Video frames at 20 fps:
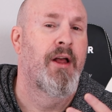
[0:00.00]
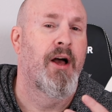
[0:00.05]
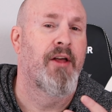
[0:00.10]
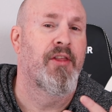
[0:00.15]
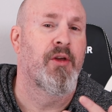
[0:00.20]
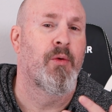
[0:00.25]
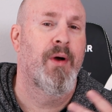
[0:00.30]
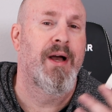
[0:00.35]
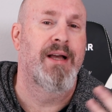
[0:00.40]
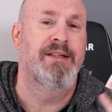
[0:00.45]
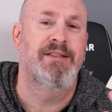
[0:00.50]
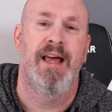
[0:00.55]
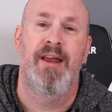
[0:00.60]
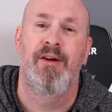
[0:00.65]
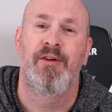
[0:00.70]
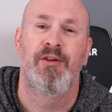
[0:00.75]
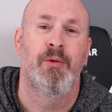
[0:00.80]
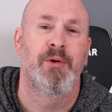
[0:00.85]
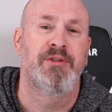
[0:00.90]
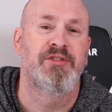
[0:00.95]
Otherwise, I
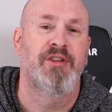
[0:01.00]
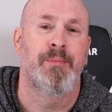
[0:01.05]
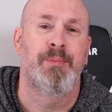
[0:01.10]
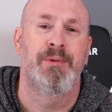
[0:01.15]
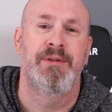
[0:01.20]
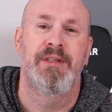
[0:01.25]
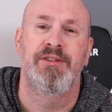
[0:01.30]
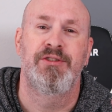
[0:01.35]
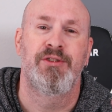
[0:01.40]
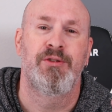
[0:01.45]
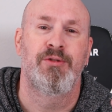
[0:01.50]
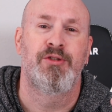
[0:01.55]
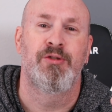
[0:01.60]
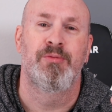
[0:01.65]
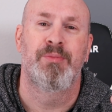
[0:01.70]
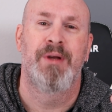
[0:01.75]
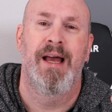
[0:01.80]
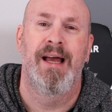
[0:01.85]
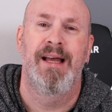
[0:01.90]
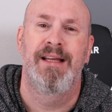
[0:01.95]
don't know what's up with these
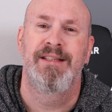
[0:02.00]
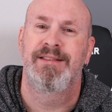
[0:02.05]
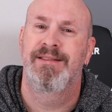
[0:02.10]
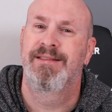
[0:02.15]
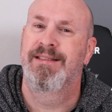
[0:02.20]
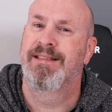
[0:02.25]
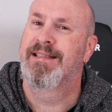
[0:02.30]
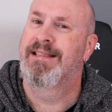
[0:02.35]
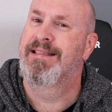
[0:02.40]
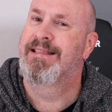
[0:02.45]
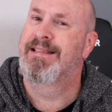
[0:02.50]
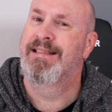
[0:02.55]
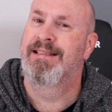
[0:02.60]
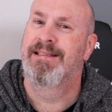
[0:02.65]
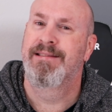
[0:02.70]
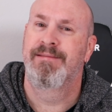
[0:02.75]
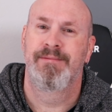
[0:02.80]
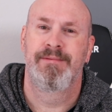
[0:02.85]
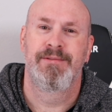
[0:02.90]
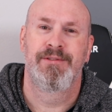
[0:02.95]
YouTube guys.
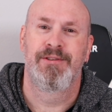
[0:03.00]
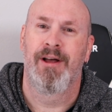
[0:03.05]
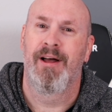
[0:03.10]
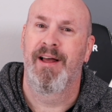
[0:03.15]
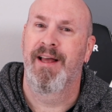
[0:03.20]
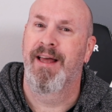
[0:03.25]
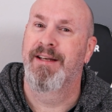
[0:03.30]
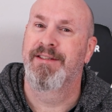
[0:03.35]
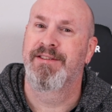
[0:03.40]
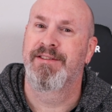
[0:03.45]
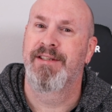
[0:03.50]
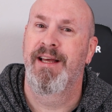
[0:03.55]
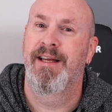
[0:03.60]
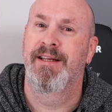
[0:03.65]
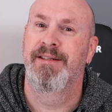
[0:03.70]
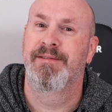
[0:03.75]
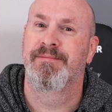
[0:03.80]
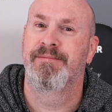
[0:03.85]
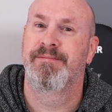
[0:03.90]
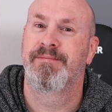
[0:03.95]
That's all I got to
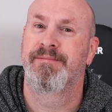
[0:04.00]
say.